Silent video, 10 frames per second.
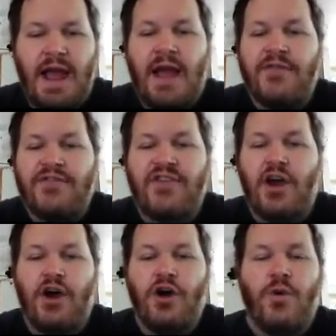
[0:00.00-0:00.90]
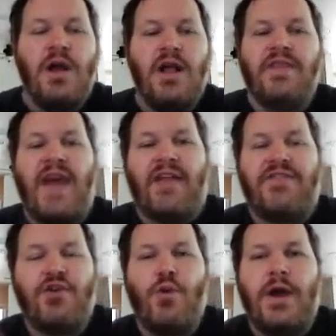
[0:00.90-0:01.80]
And so
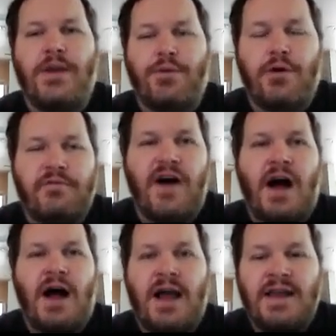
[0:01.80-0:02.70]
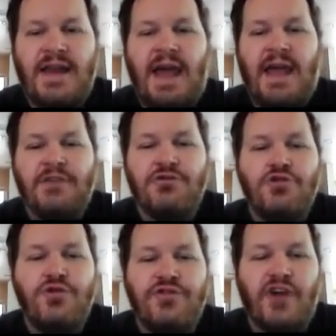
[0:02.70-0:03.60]
that's a way to provide a
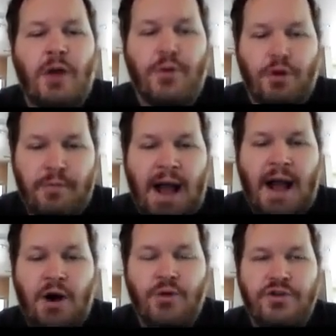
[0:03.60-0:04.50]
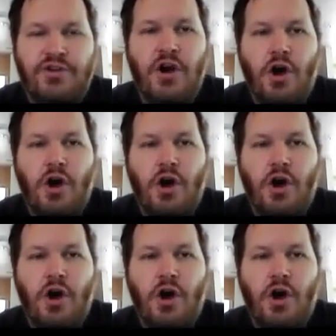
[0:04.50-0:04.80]
loose upper bound